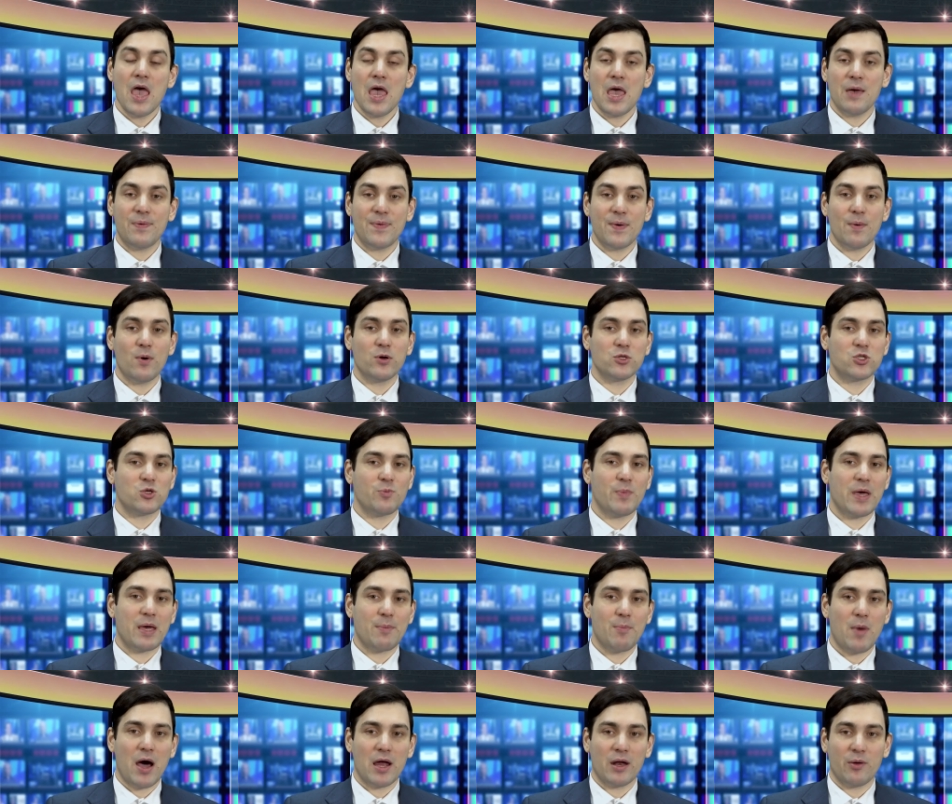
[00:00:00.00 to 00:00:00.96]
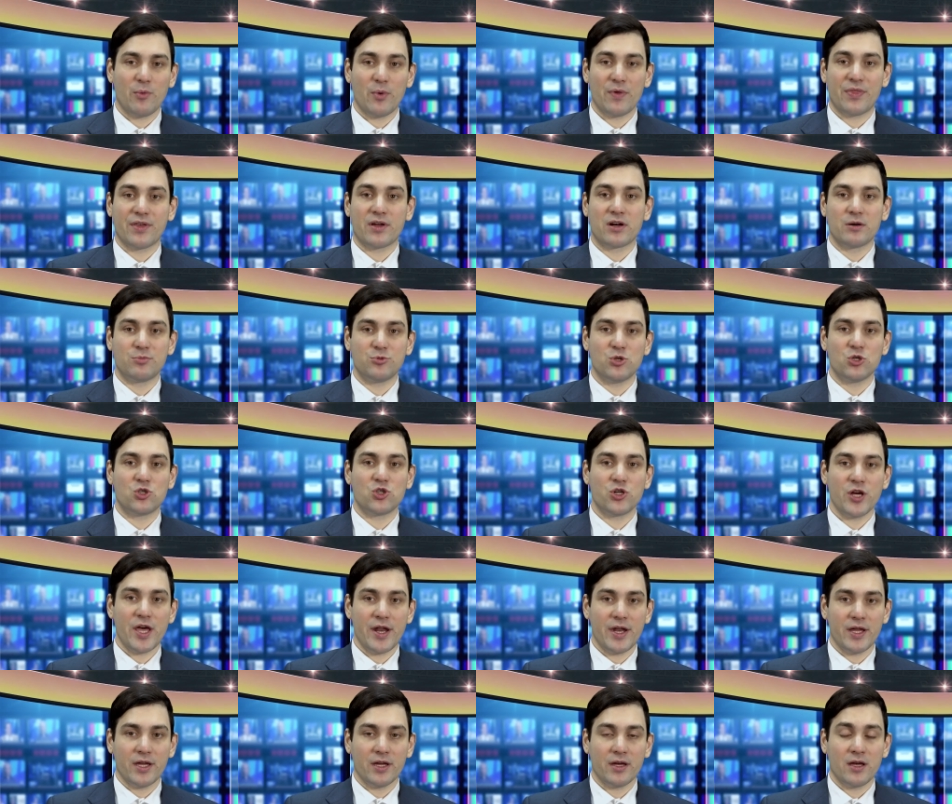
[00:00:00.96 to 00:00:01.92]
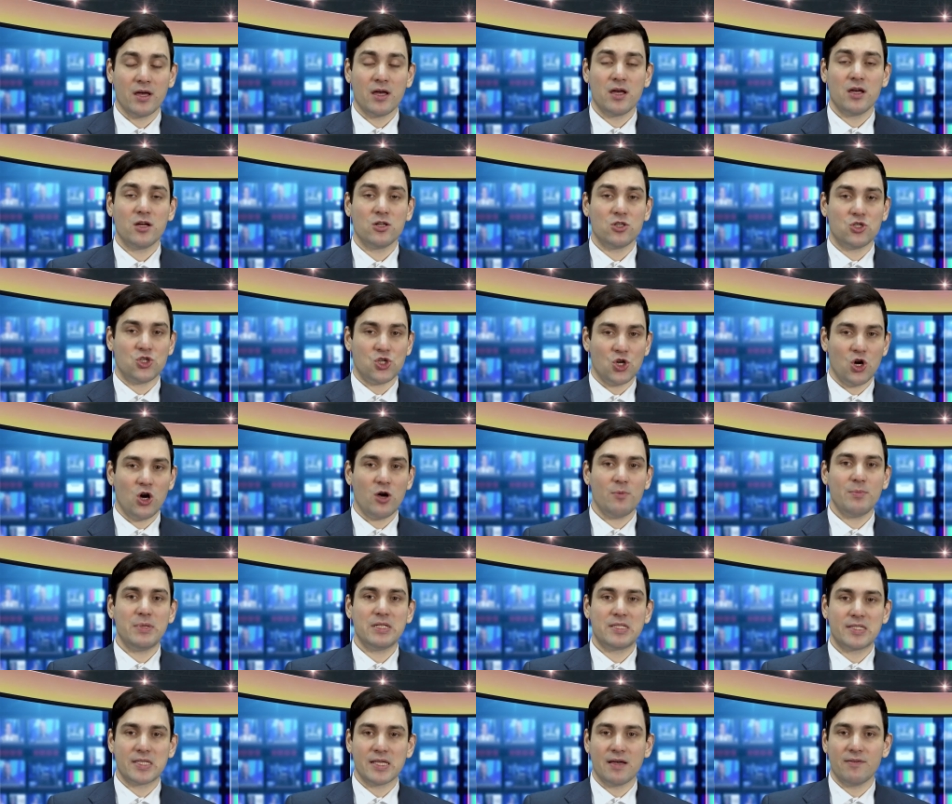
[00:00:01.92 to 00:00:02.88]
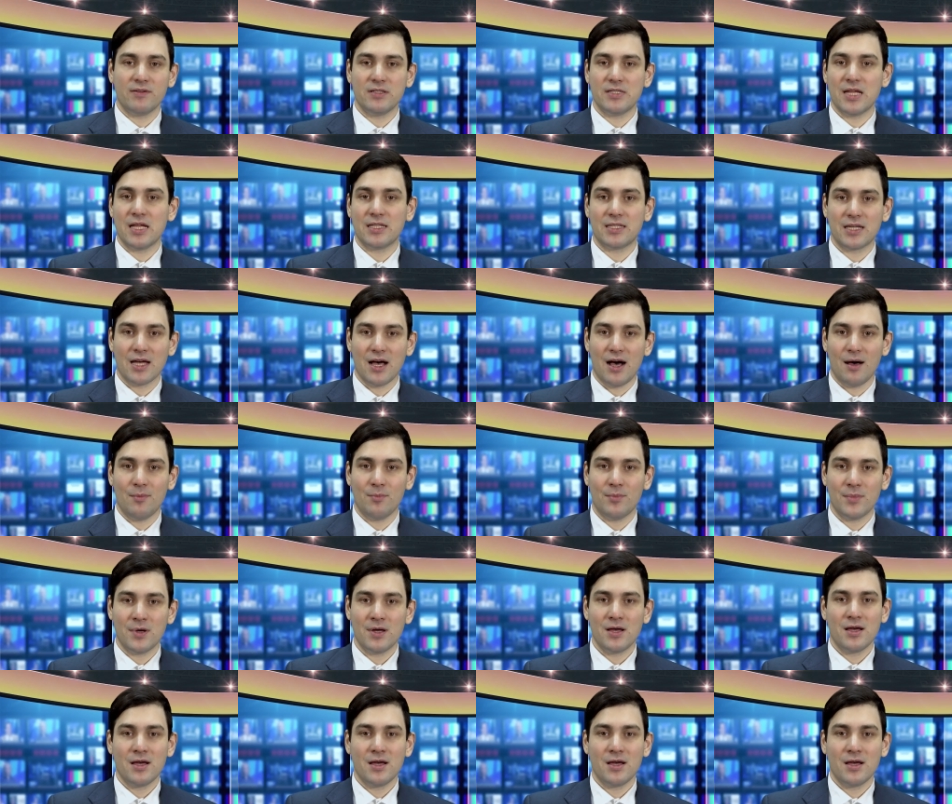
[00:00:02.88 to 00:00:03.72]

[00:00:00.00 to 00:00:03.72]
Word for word: If you want to make money with crypto trading, join bitseven.com.